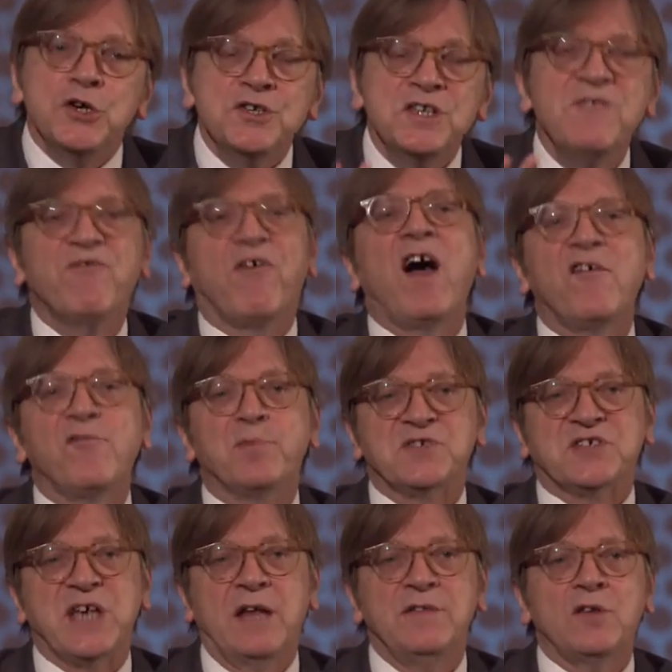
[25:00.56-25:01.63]

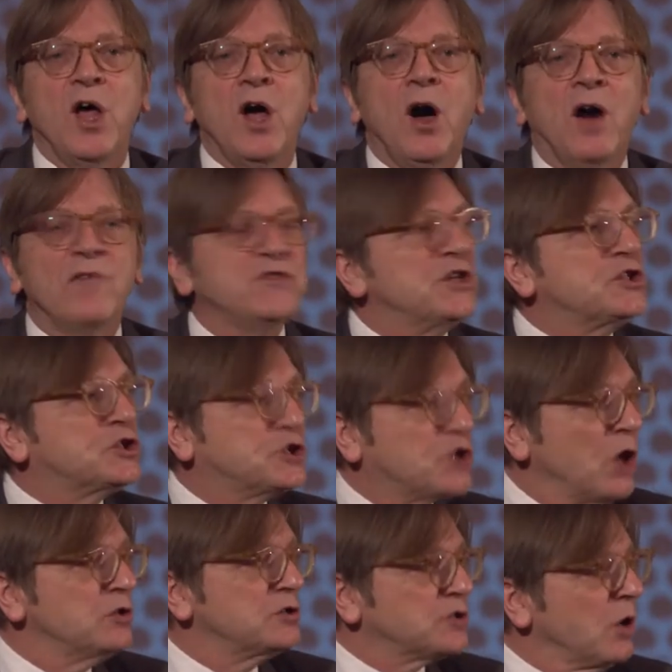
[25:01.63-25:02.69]
35% of the
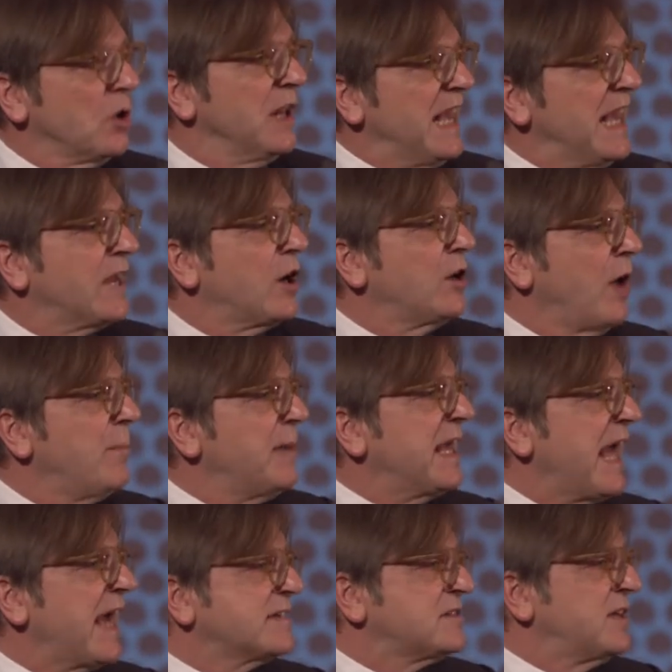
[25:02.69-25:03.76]
total
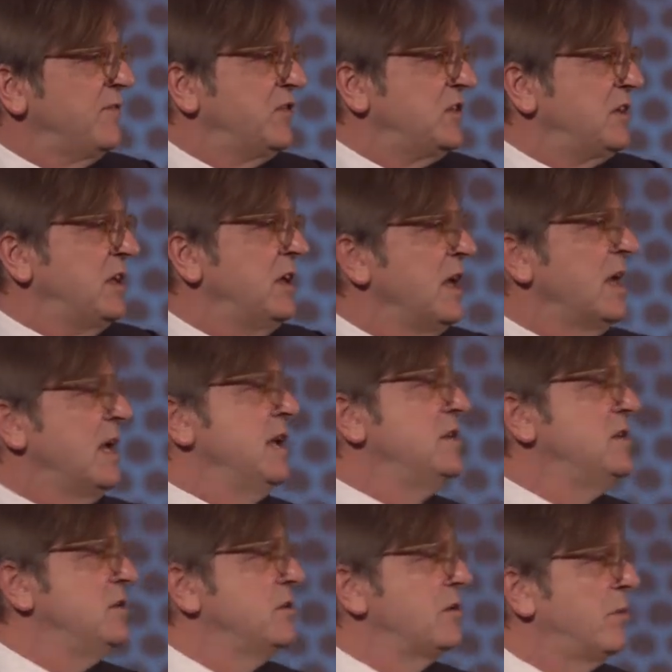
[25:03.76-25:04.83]
economic activity
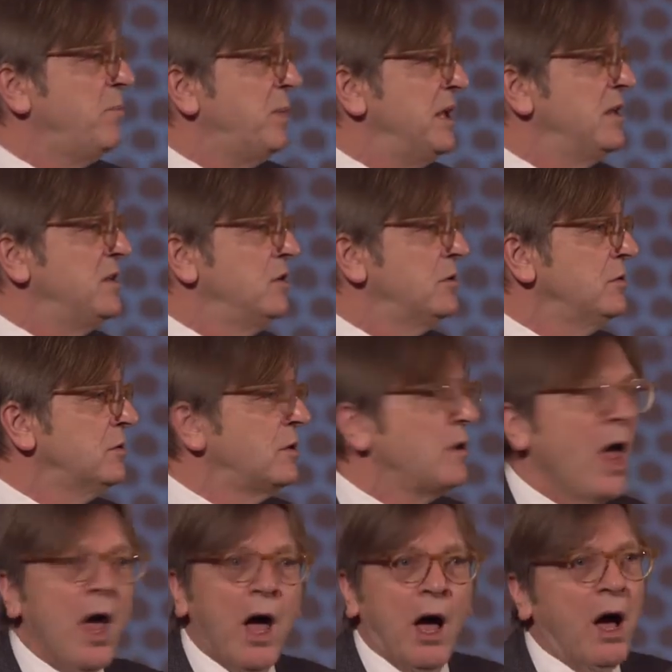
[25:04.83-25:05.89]
in the European
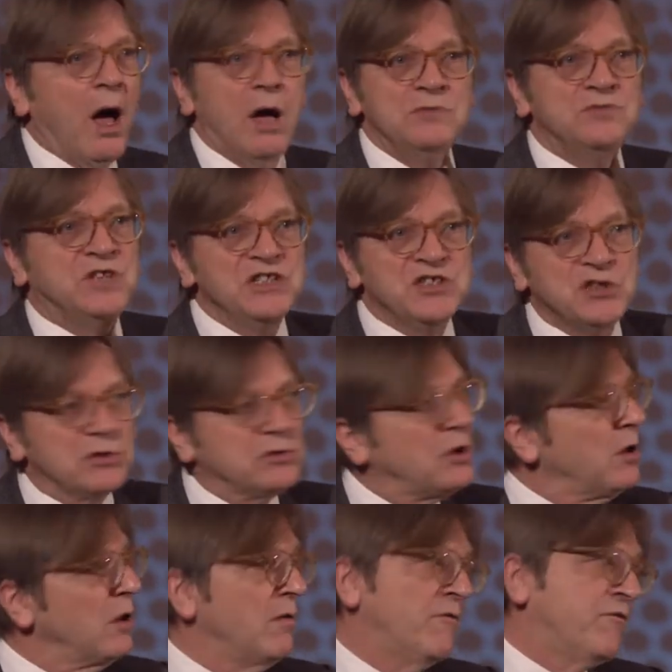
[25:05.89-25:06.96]
Union.
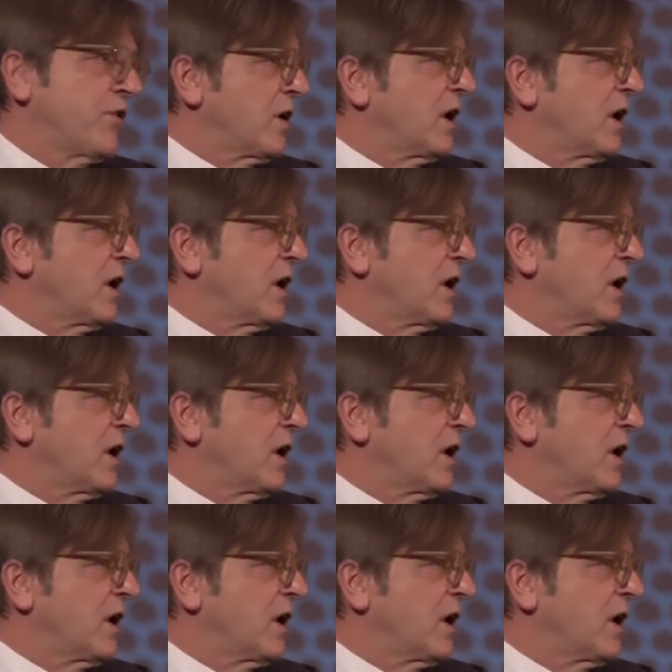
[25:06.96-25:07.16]
Digital,